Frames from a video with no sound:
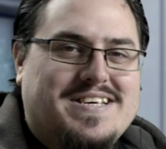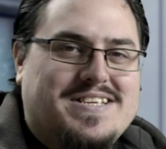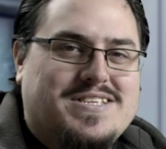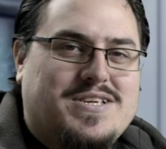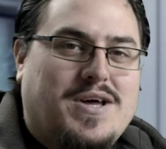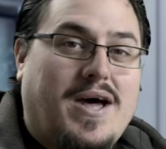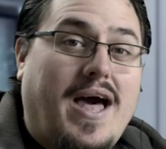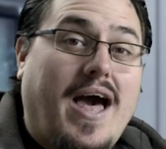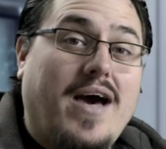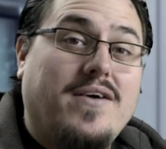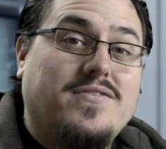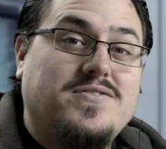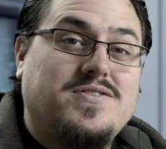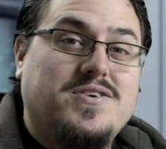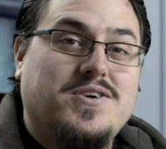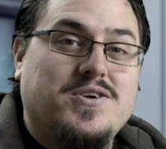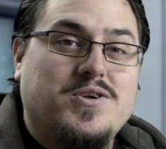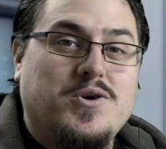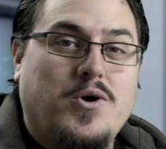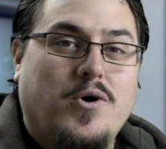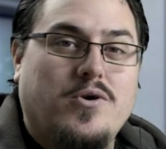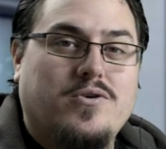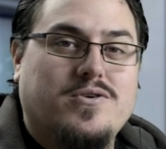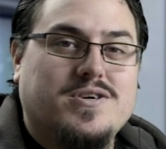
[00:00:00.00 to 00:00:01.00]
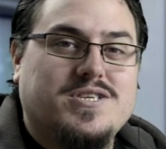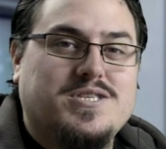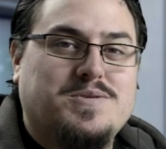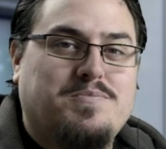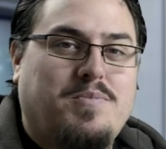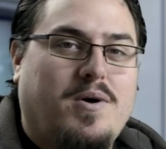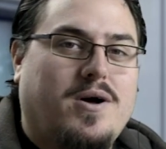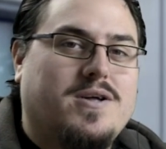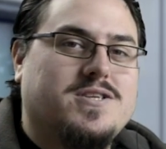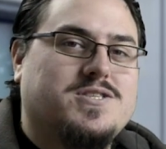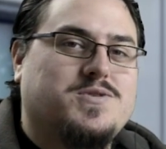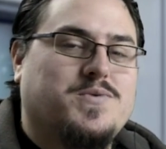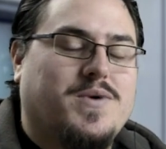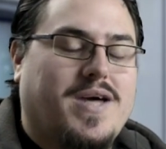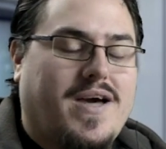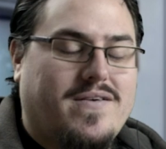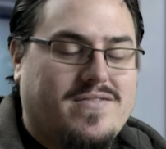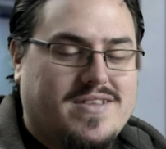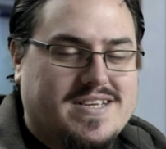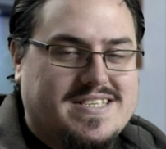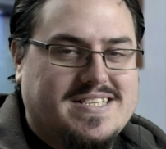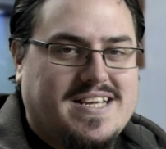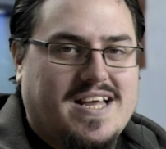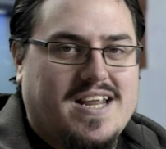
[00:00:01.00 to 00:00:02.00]
So after your response, we
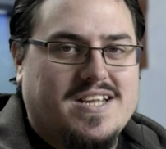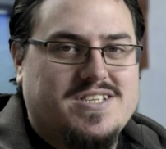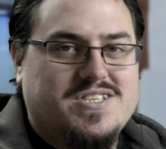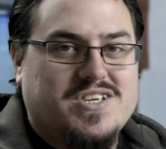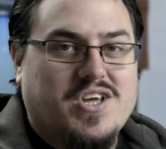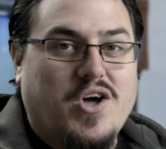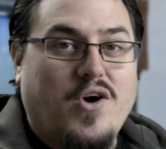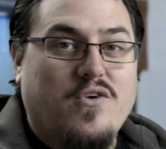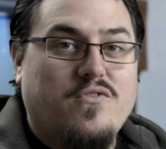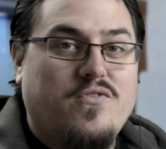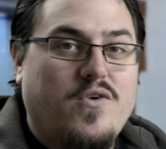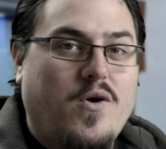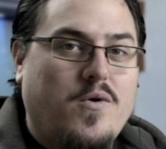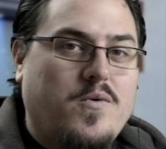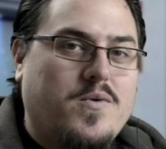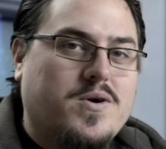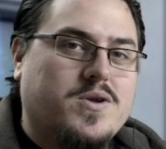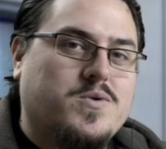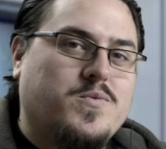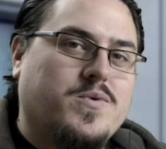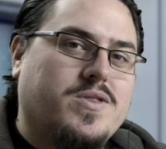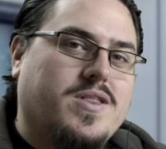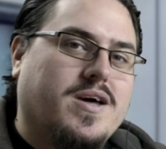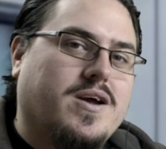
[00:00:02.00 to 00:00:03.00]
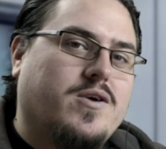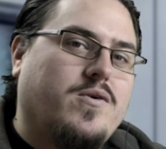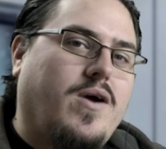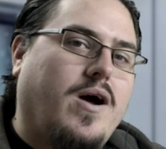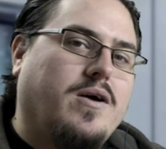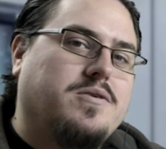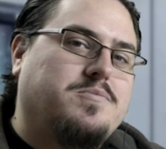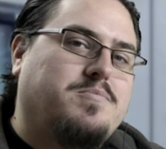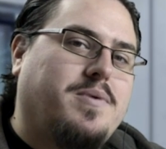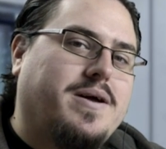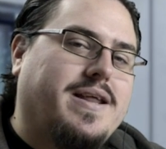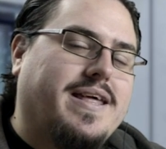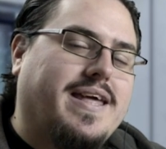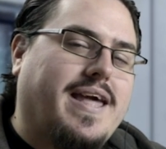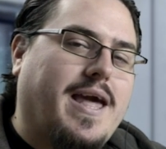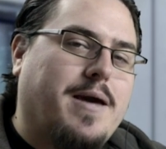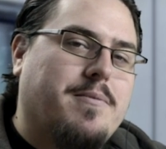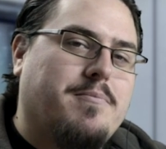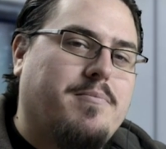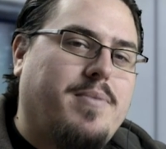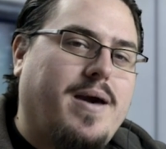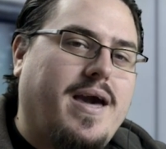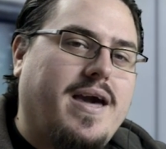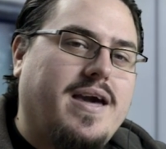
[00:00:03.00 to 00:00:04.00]
have decided to go forward with a crowdfunding
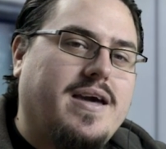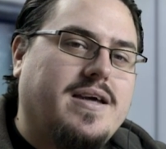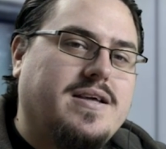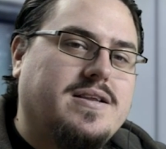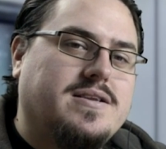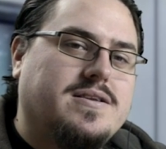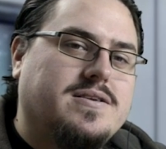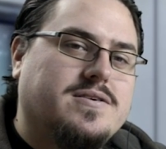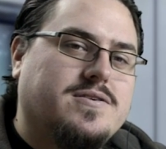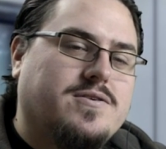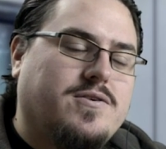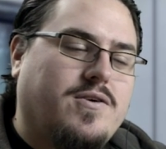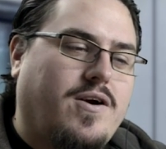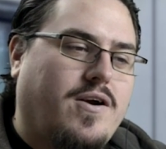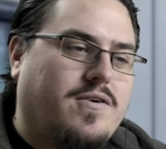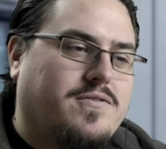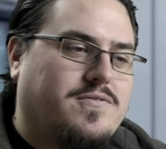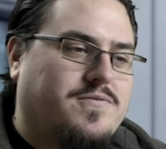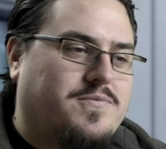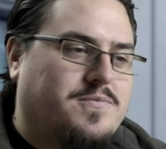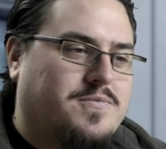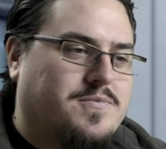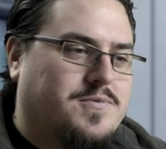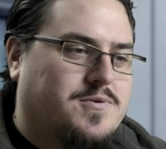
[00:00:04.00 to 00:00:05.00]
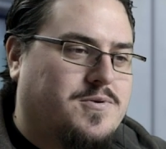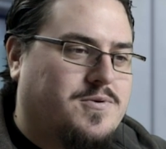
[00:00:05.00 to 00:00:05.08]
campaign. Crowdfunding?